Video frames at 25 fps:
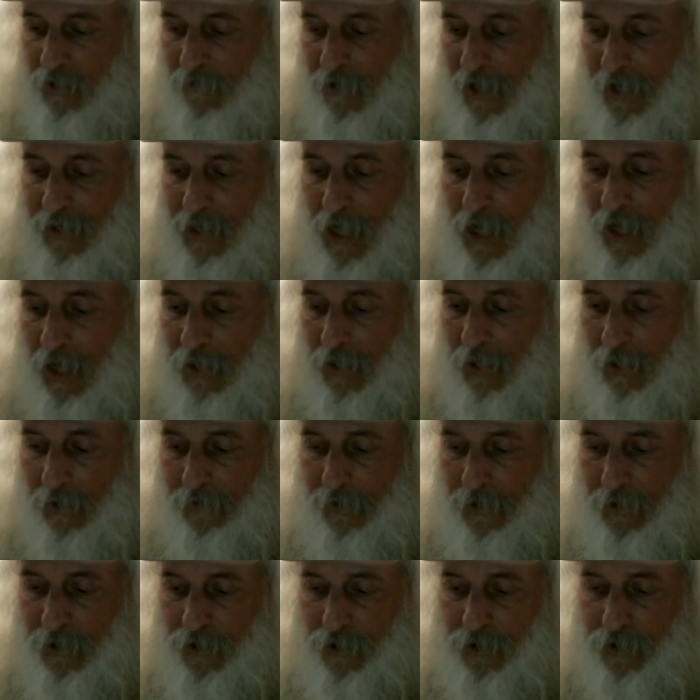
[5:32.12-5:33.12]
I knock on
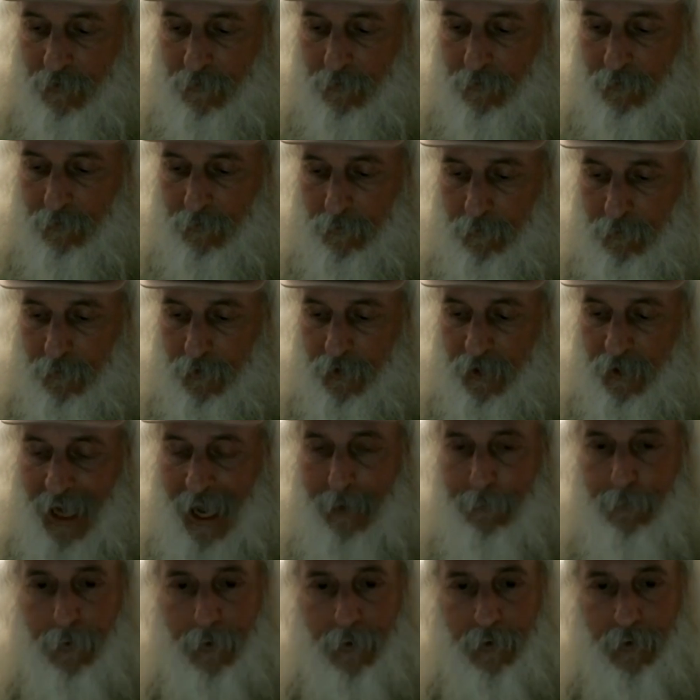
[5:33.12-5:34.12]
this
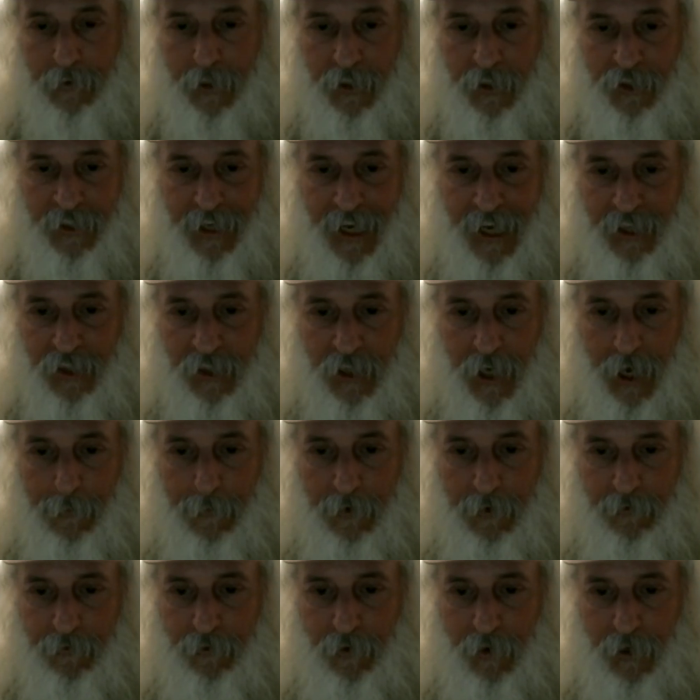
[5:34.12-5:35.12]
table, this desk I'm
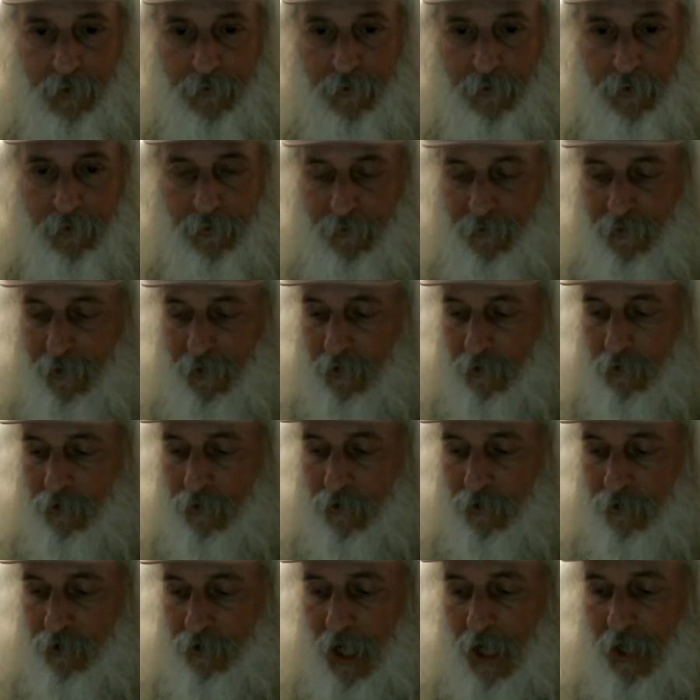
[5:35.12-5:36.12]
in front of, it feels
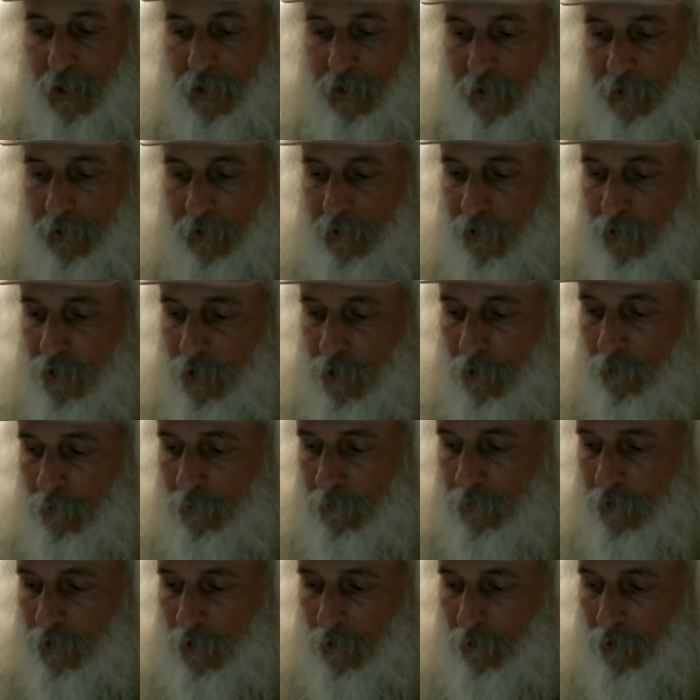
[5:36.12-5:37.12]
solid, and so,
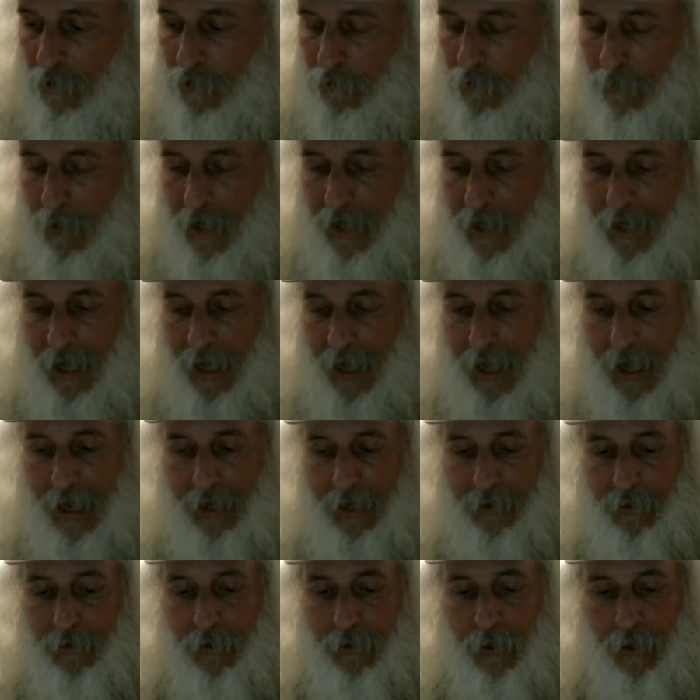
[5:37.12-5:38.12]
so does my
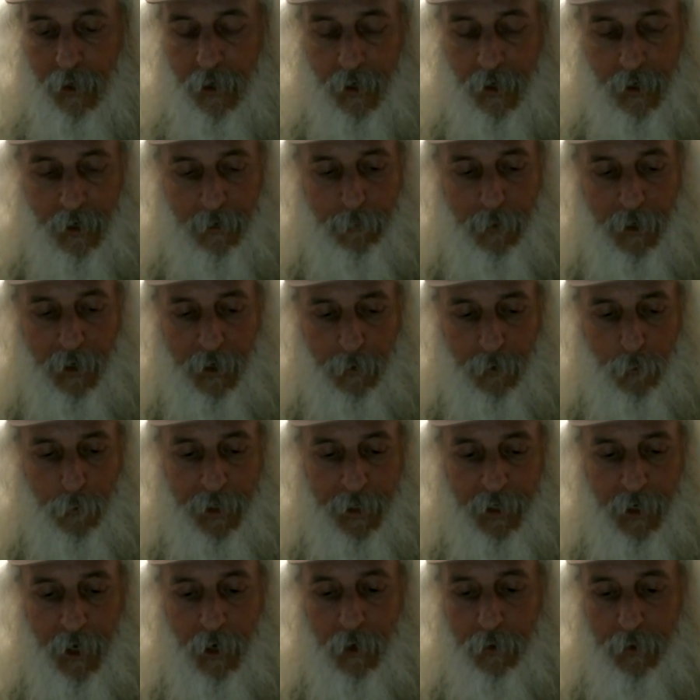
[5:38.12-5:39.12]
hand. But we
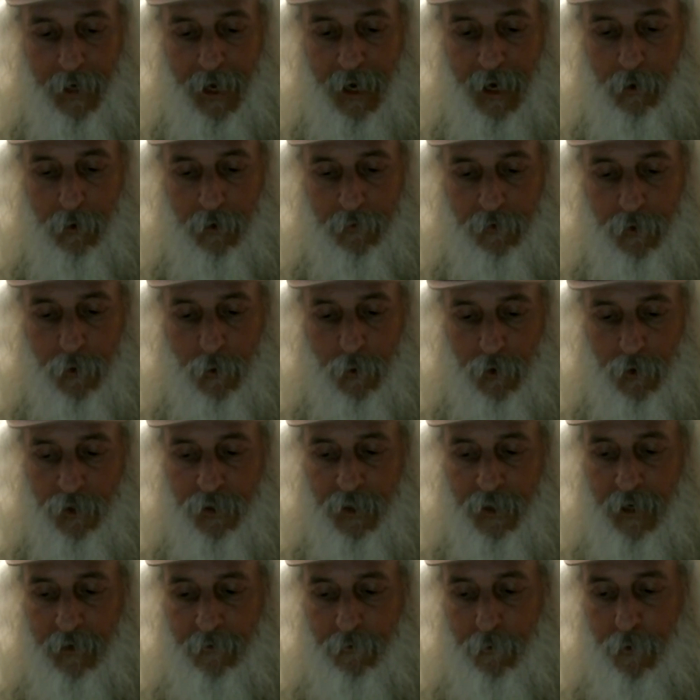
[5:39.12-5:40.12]
know now, of course,
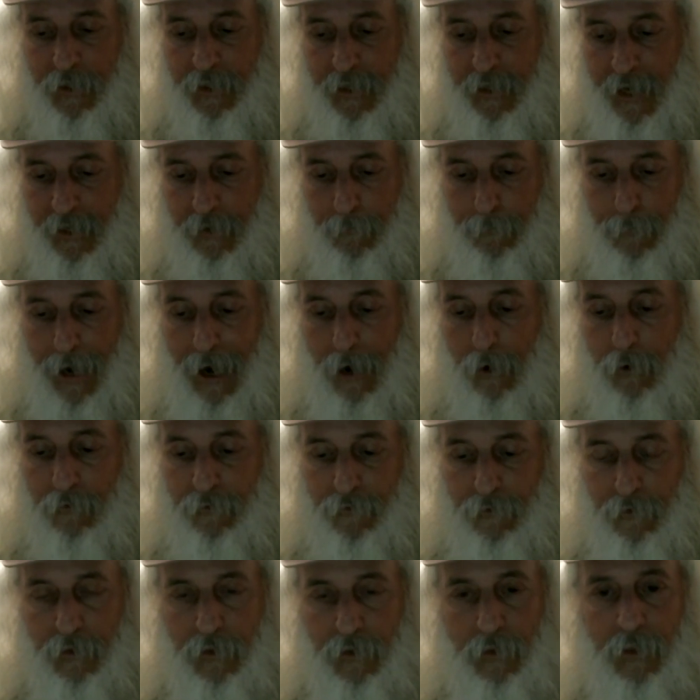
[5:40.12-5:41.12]
that if we take a
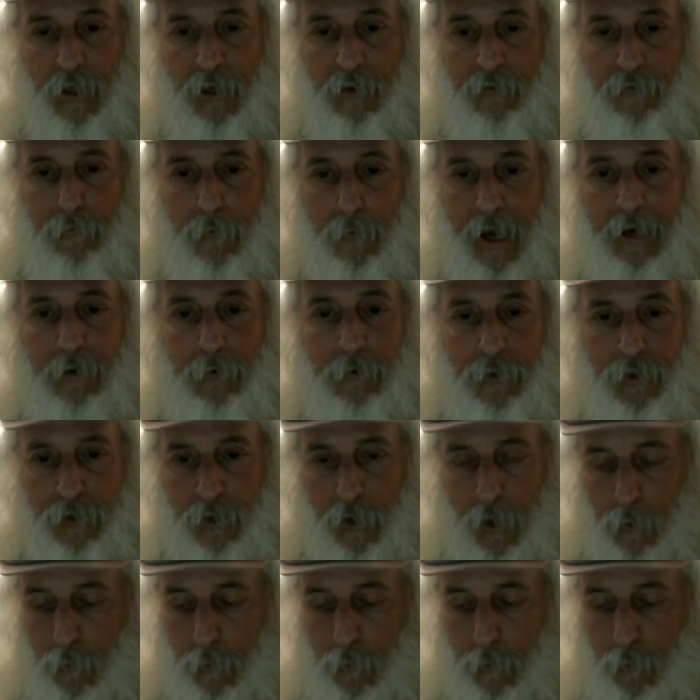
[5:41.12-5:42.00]
powerful enough microscope,